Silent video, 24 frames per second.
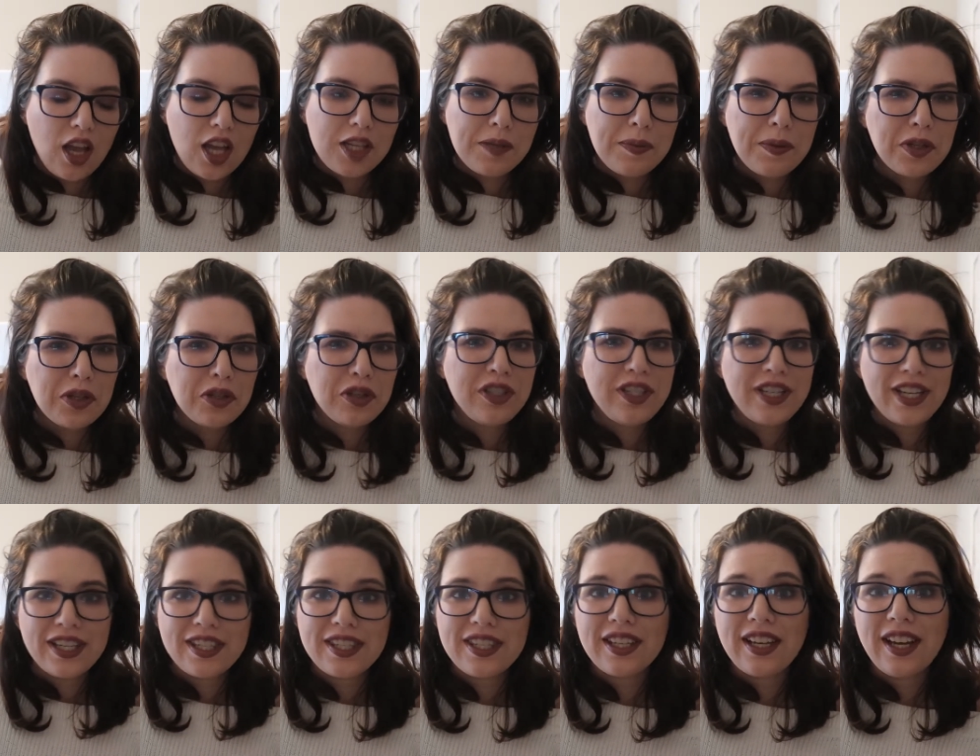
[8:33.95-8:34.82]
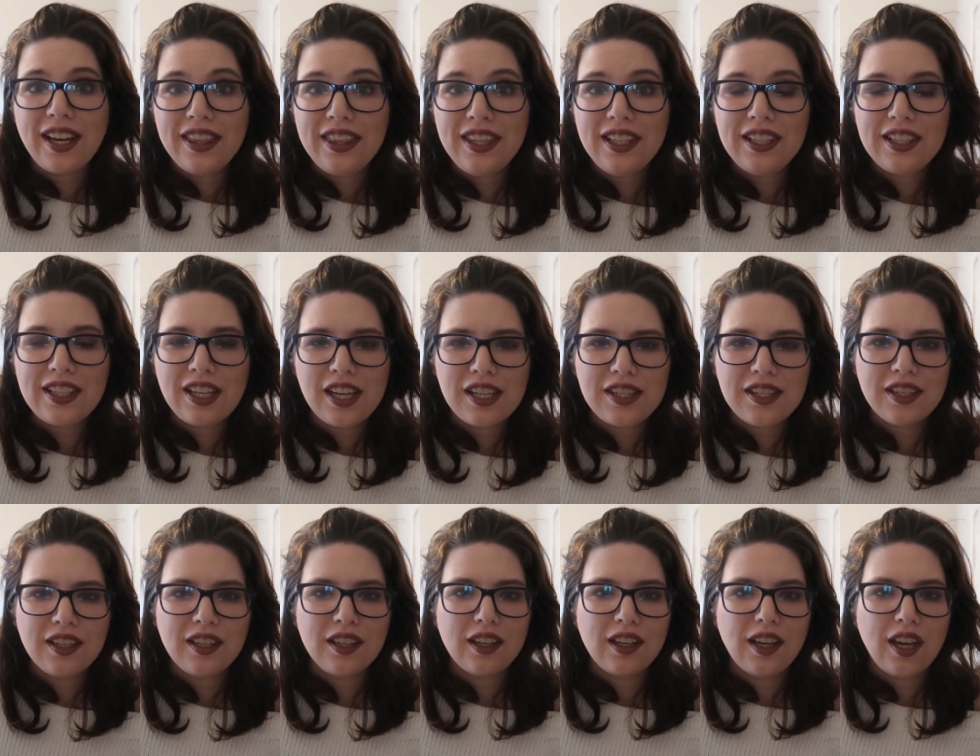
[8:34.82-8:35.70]
especially Tessa, I think
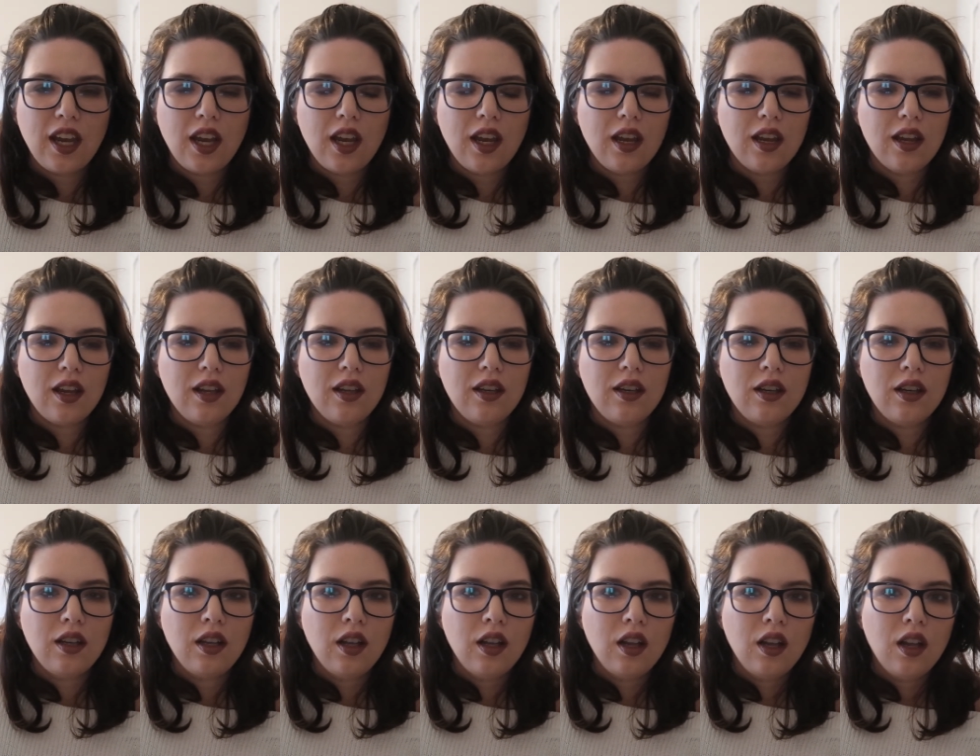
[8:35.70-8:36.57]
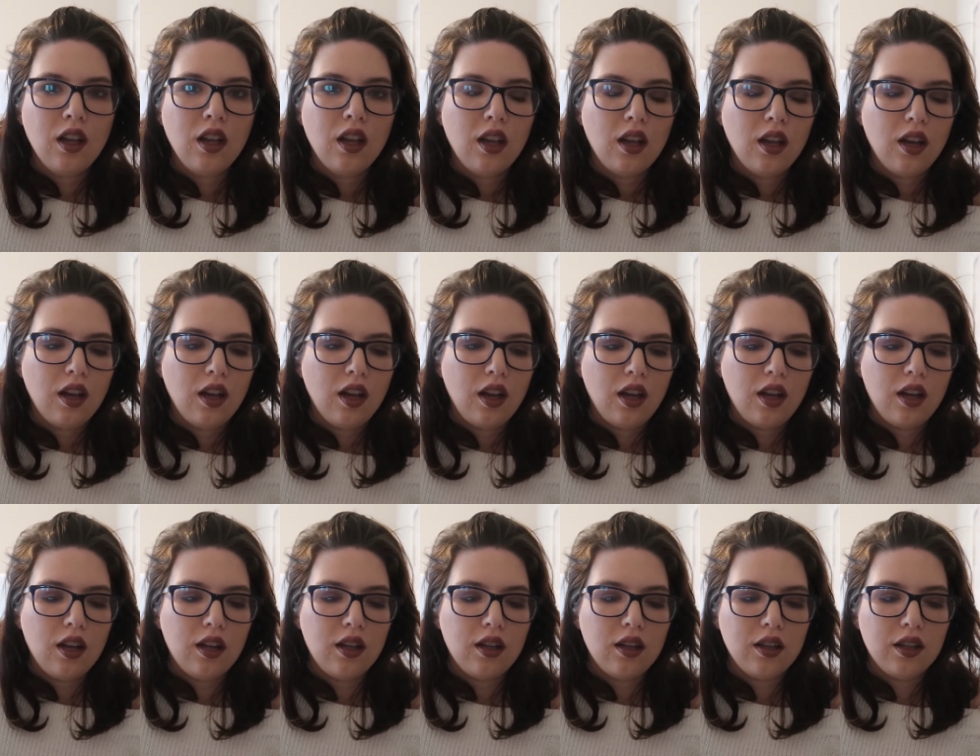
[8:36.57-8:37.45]
Tessa can
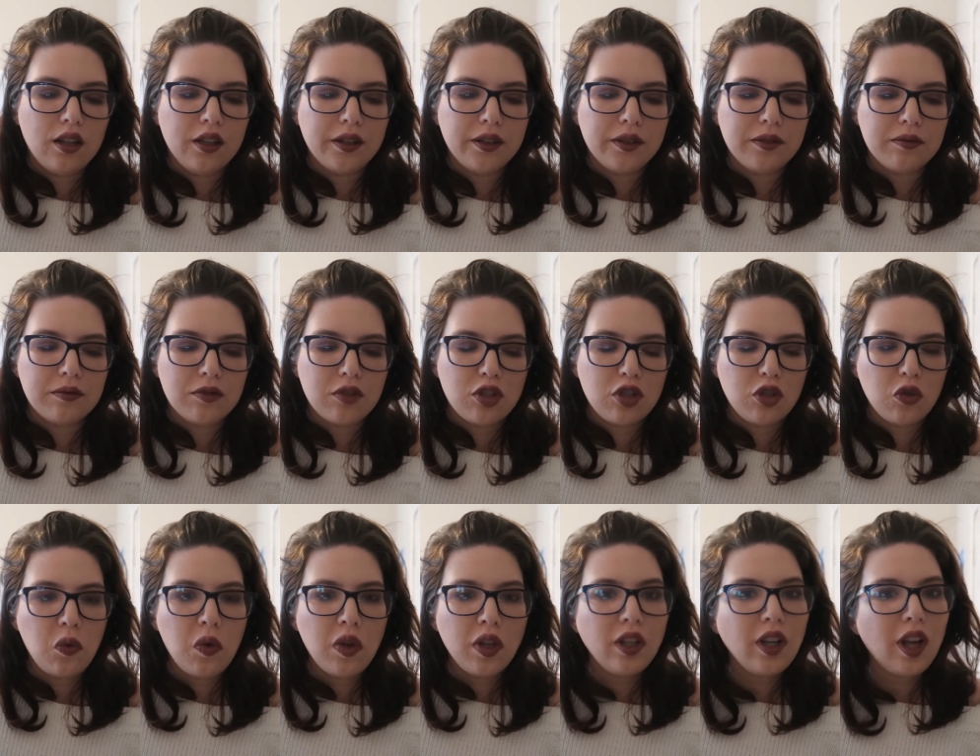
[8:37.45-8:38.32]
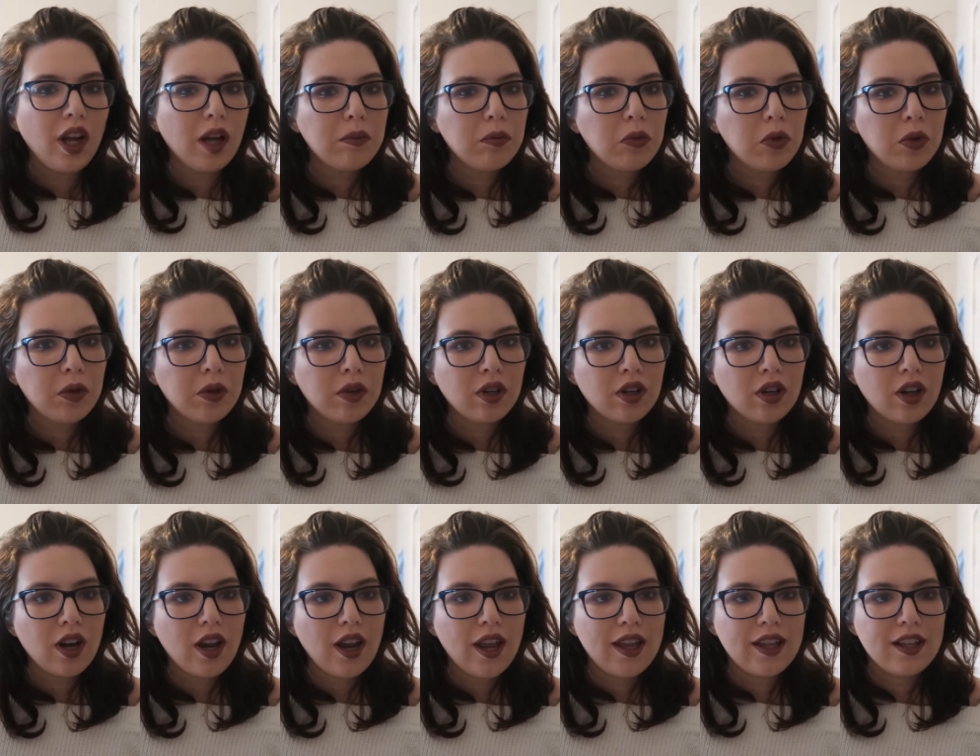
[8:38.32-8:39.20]
do a lot
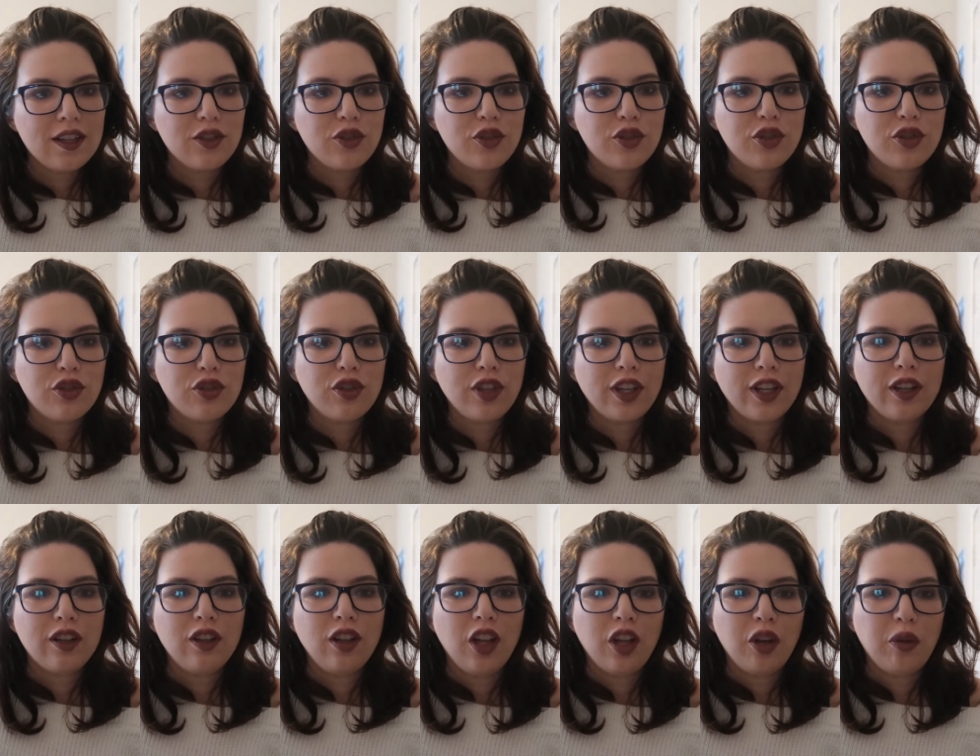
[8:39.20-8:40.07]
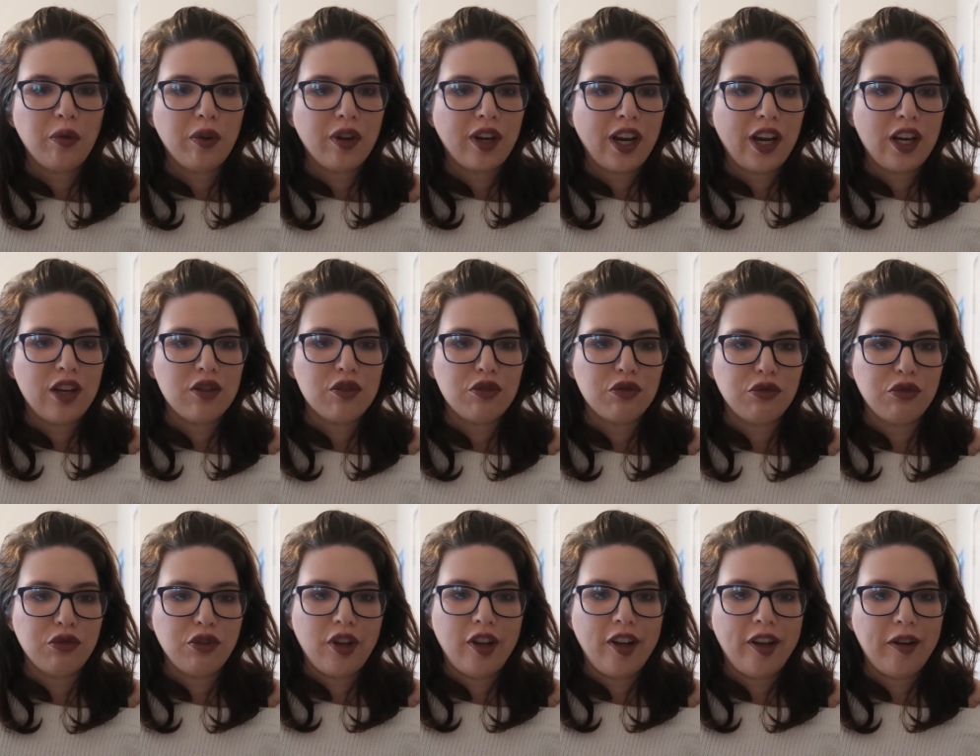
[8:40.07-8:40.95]
more, and like Clockwork
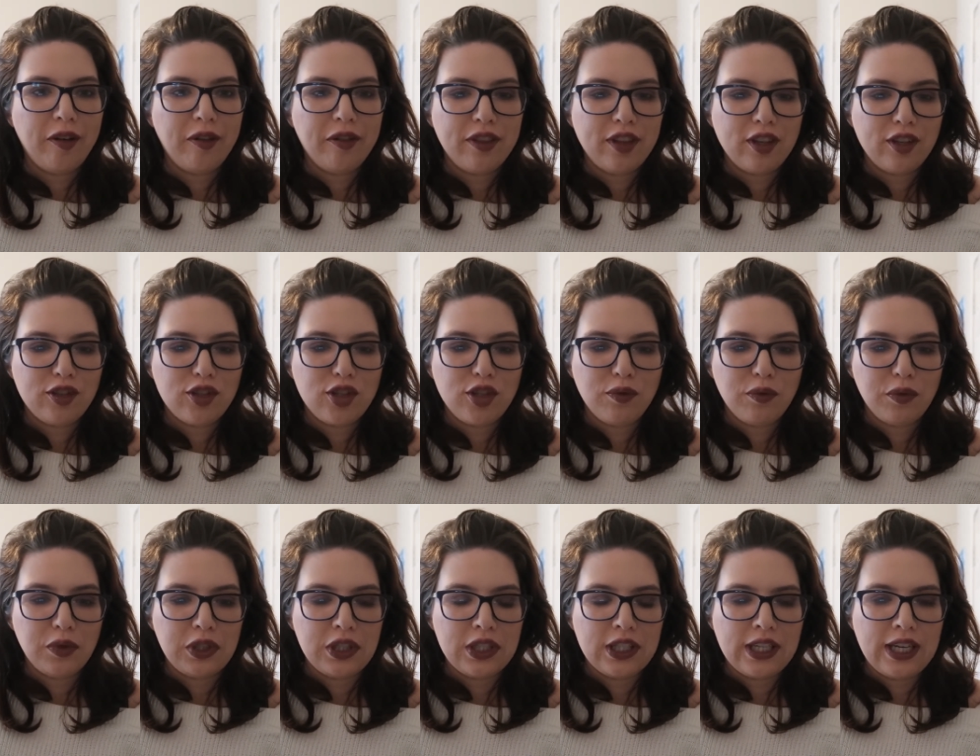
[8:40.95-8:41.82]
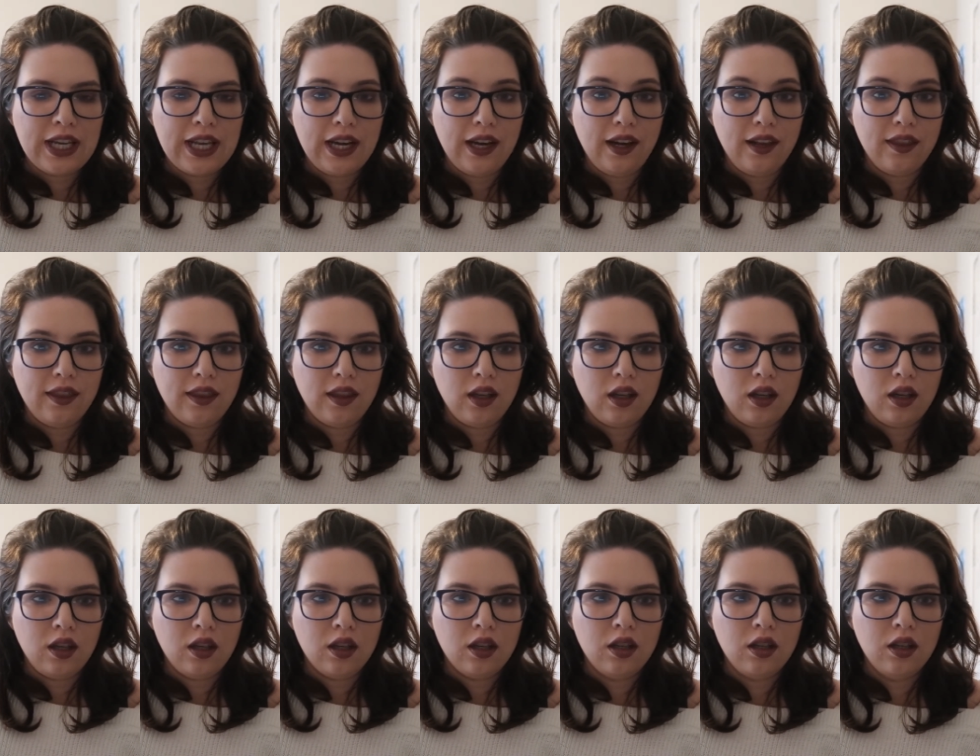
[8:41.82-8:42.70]
Angel, I don't think she really did
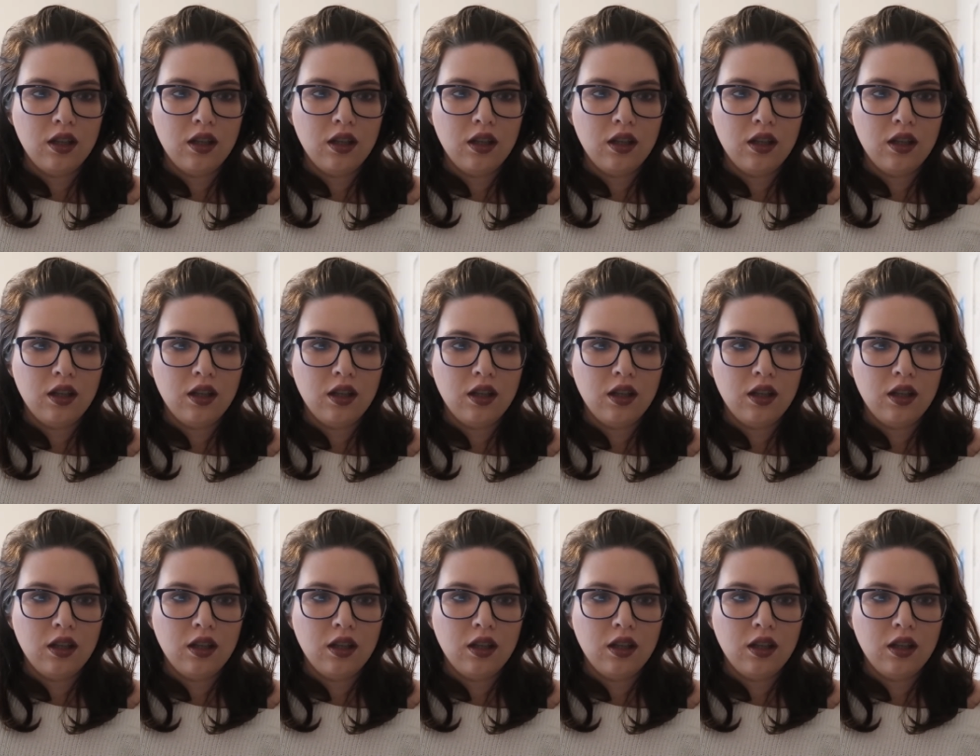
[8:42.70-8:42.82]
anything.